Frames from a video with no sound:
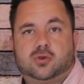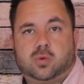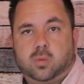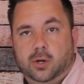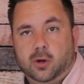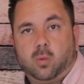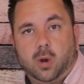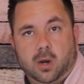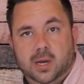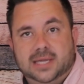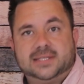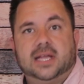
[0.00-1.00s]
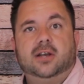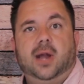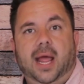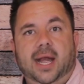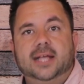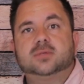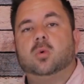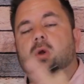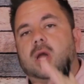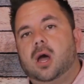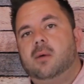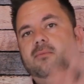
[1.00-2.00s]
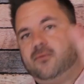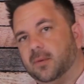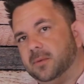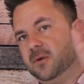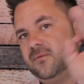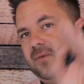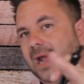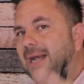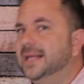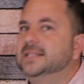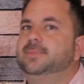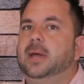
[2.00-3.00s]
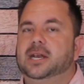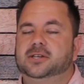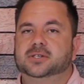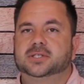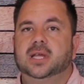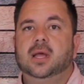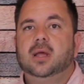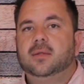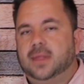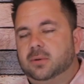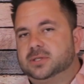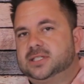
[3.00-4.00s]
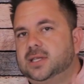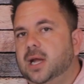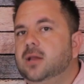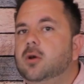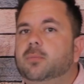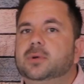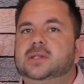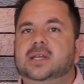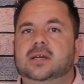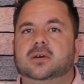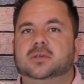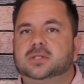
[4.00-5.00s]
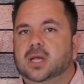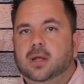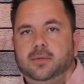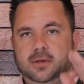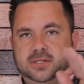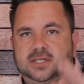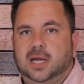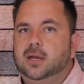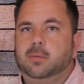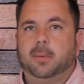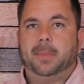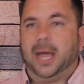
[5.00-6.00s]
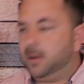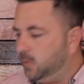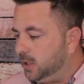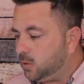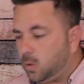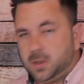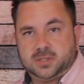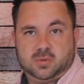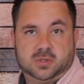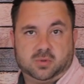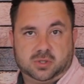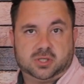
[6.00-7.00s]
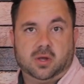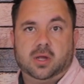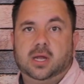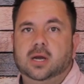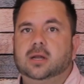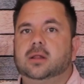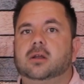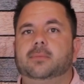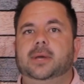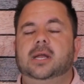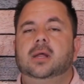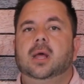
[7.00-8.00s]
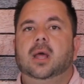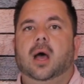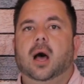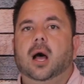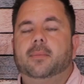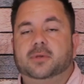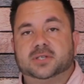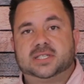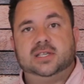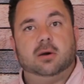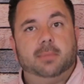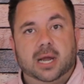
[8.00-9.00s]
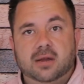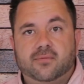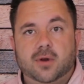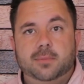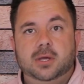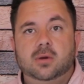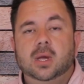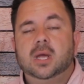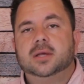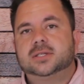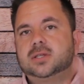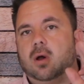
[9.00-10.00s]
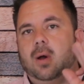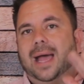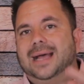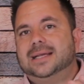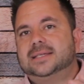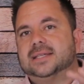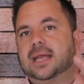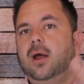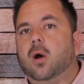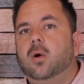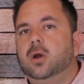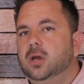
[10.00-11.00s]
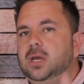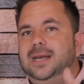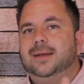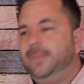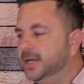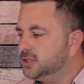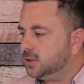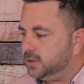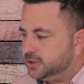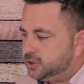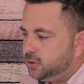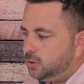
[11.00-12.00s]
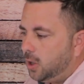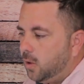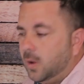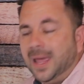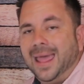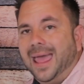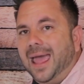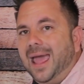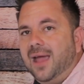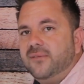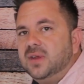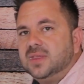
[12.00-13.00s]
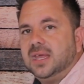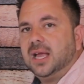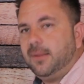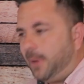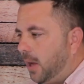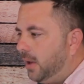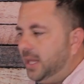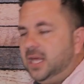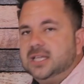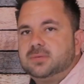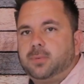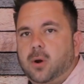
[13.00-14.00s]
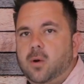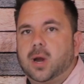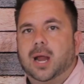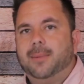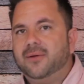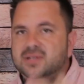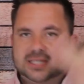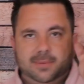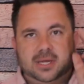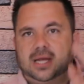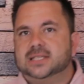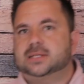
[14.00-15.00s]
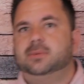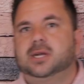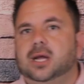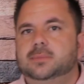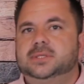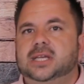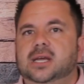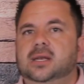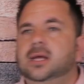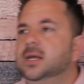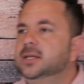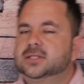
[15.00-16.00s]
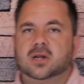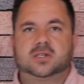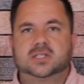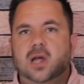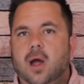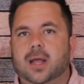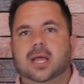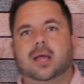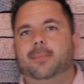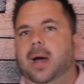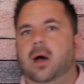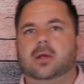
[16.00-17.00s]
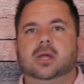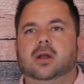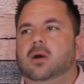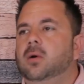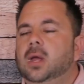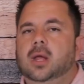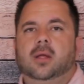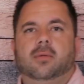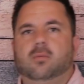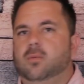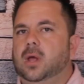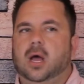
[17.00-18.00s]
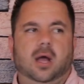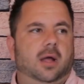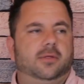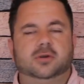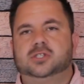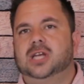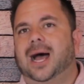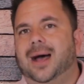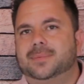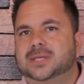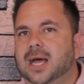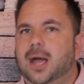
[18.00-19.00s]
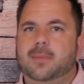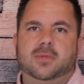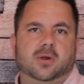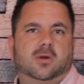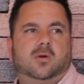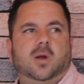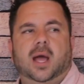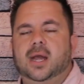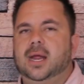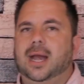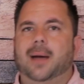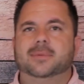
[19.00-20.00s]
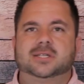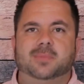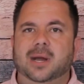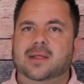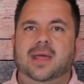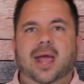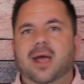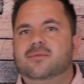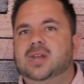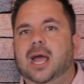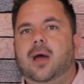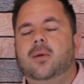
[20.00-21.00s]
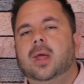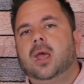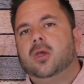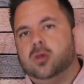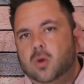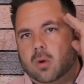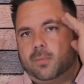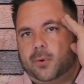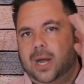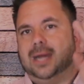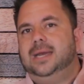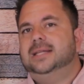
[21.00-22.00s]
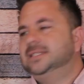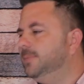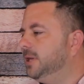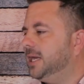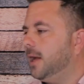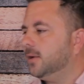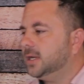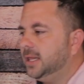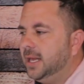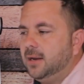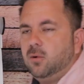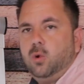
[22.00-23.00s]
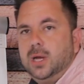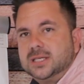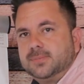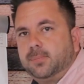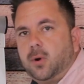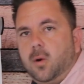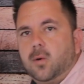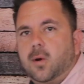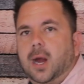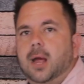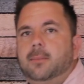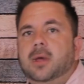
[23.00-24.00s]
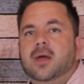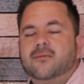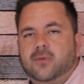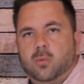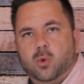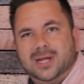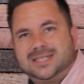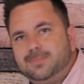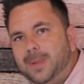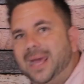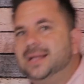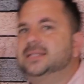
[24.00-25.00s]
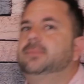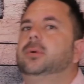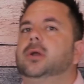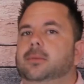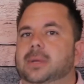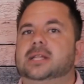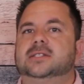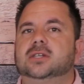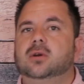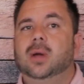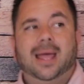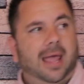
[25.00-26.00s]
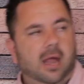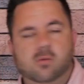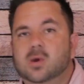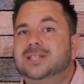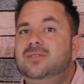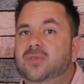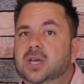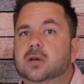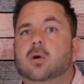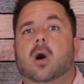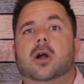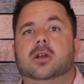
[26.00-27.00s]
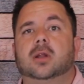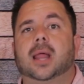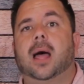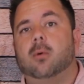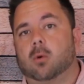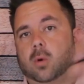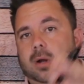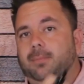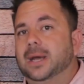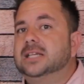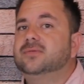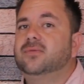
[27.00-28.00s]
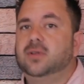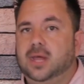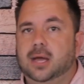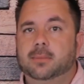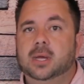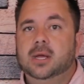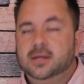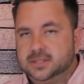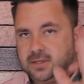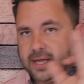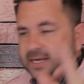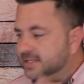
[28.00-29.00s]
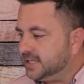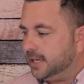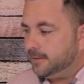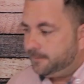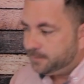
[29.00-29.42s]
worries and your headaches will come from your finance managers. They will sign you up with deals. They'll sign you up with bad recourse, which we'll show you here in a little bit. They'll steal money from you. So as an owner, you need to make sure that you know everything about each program. Every time a customer comes in, starts talking about, their job time, their credit, how much money they have down, your brain needs to be calculating which program from which bank to put them into and which vehicle on your lot will work best for them. So like I said,